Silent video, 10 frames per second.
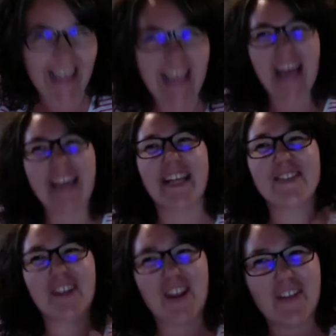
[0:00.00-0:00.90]
And
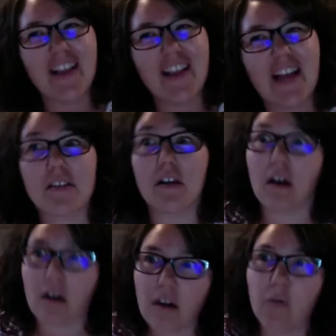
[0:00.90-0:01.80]
that's when I realized,
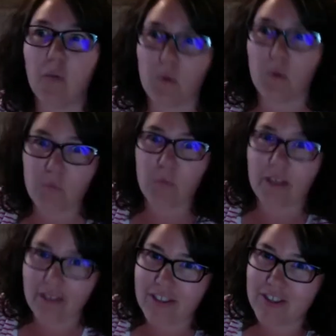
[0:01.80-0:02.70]
oh, we're
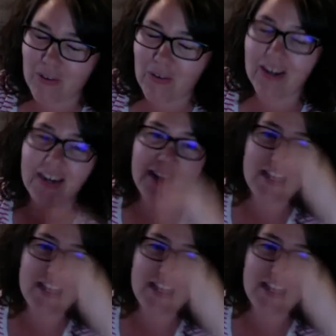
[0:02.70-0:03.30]
really short.